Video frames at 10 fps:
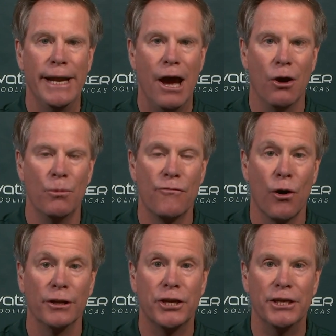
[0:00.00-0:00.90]
now move
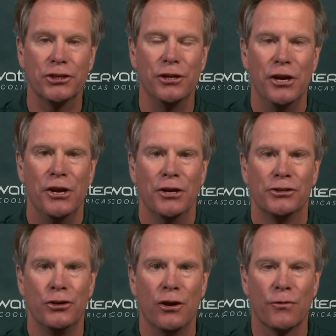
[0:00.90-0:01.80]
our attention
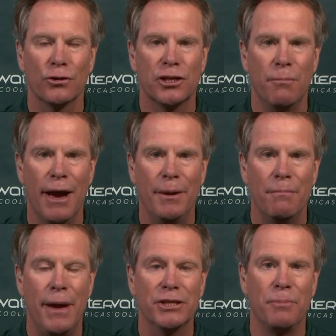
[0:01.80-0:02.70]
to University of Miami
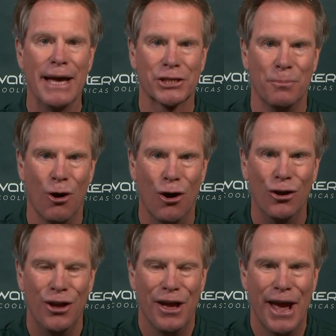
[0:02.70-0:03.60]
men's basketball.
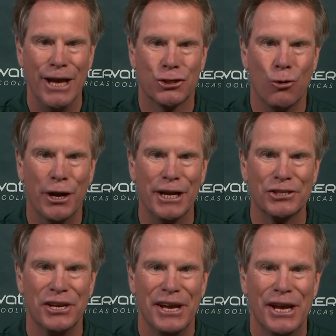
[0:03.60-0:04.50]
And joining
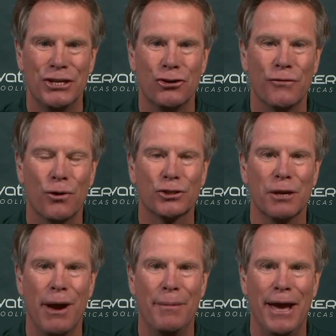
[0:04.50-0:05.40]
us is University of
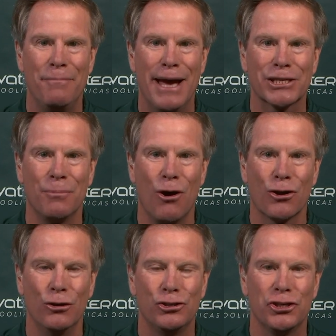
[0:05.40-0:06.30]
Miami head basketball
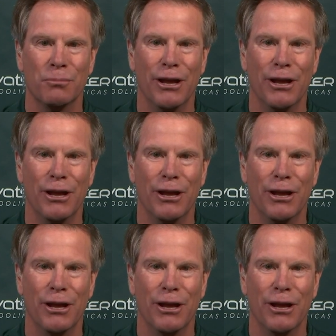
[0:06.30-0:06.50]
coach Jim